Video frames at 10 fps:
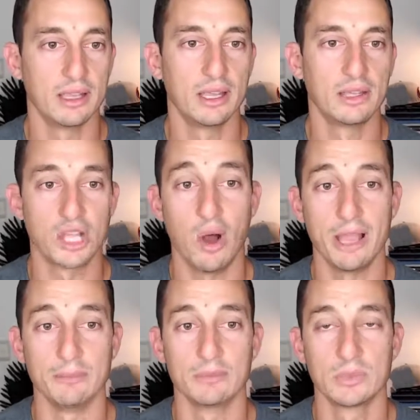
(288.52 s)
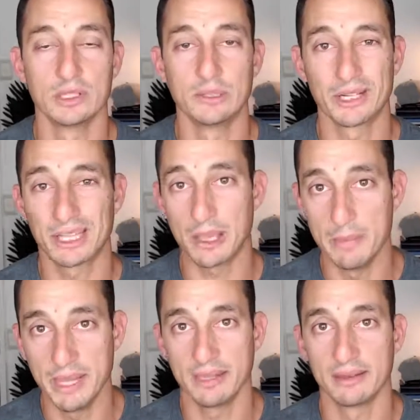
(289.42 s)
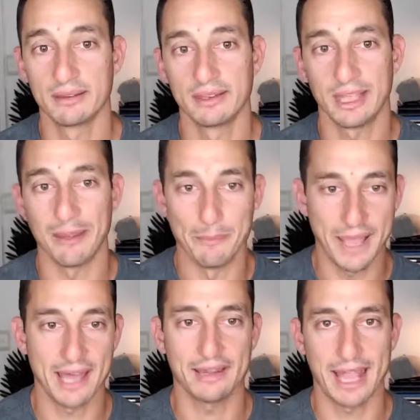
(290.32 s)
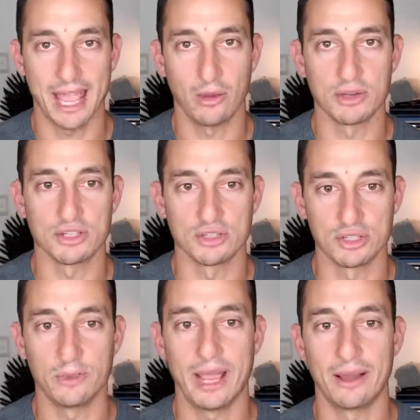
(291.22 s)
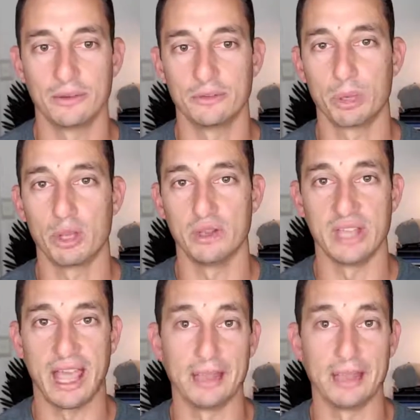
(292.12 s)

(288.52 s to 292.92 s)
Time, you want to commit about an hour to 2 hours per day.